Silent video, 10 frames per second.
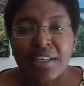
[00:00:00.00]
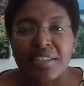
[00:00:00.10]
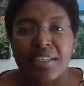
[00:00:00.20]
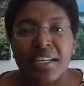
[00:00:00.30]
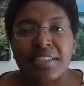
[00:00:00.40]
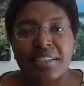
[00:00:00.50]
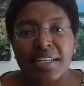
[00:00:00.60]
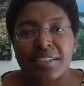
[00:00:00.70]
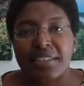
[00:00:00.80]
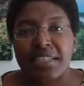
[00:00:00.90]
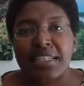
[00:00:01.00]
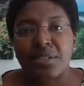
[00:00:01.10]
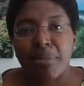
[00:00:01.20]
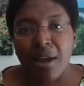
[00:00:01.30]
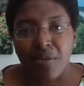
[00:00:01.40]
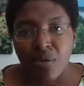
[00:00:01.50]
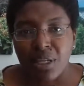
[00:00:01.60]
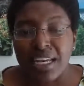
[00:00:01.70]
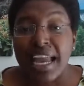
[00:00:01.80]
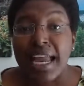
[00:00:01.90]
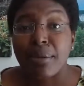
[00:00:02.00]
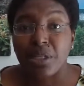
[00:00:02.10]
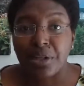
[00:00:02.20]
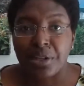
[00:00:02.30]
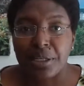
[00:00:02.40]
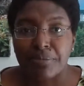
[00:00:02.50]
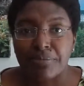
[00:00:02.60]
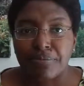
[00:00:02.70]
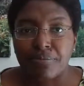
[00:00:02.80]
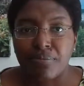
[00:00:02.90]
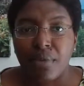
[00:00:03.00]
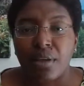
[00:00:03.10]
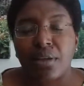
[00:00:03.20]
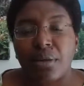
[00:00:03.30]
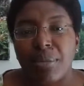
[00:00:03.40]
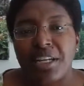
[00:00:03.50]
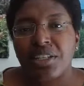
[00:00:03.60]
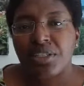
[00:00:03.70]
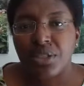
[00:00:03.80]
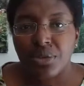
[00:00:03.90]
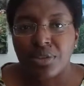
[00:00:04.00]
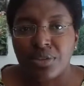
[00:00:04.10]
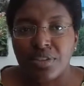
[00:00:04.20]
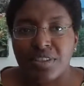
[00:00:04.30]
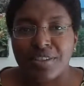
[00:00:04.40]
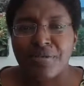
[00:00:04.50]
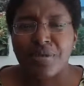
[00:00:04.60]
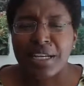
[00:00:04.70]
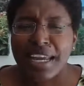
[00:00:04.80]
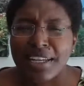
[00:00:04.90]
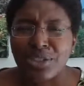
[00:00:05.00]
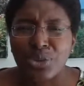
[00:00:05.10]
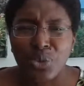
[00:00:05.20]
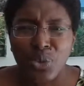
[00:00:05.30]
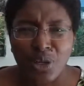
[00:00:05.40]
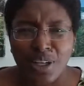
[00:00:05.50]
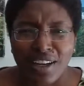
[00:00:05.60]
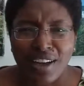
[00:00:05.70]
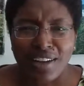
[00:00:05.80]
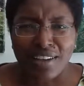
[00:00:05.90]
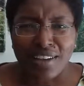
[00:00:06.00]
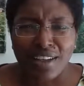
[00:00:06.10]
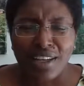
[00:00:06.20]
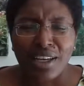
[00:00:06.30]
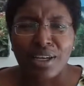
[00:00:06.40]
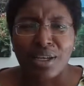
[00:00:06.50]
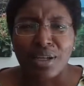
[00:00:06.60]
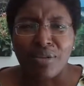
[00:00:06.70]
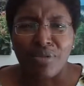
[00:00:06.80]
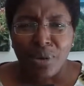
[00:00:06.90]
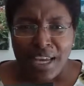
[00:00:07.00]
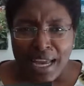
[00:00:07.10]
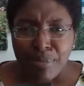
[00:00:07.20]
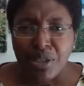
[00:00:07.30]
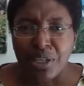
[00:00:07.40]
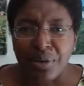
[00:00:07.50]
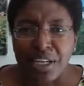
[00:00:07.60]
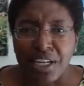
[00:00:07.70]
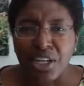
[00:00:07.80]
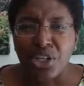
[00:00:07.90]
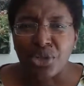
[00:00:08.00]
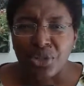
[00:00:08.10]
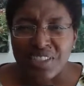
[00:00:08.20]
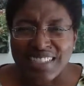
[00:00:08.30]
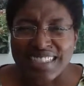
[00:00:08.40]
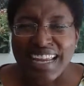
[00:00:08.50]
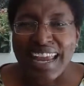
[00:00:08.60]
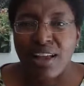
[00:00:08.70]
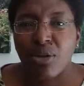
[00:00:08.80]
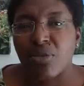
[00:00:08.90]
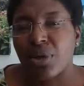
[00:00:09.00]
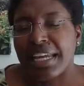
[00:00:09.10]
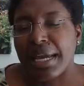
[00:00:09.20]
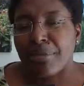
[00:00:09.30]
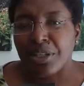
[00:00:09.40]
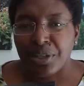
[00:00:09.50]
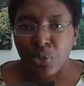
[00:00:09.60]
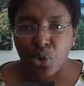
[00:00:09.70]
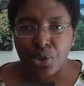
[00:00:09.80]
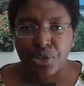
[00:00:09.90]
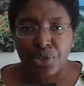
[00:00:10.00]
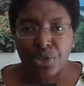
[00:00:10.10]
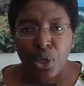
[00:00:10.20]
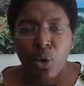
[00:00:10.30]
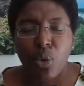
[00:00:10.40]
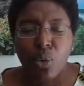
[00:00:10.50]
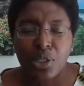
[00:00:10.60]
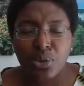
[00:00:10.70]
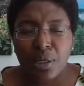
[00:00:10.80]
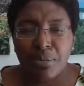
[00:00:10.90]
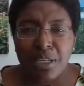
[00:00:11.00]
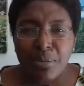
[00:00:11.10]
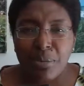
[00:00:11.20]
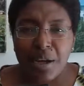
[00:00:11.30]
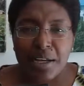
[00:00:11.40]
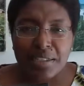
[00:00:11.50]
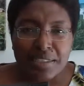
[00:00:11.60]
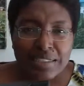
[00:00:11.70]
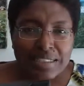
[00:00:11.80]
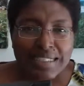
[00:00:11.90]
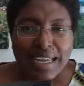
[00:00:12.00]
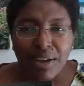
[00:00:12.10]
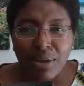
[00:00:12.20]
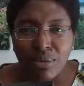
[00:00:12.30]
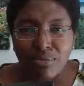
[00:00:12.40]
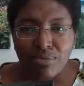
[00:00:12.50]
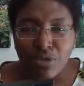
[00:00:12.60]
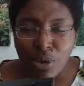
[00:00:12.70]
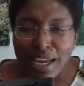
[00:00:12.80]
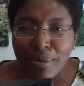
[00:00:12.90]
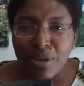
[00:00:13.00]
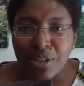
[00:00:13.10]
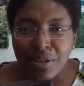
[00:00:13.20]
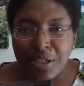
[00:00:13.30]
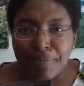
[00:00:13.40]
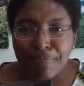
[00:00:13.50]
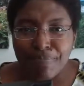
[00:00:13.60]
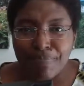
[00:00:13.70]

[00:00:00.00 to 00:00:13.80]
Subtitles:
Today's lesson is about vocabulary. Many students forget to work on vocabulary, your stale vocabulary words. Well, what do I mean by stale vocabulary?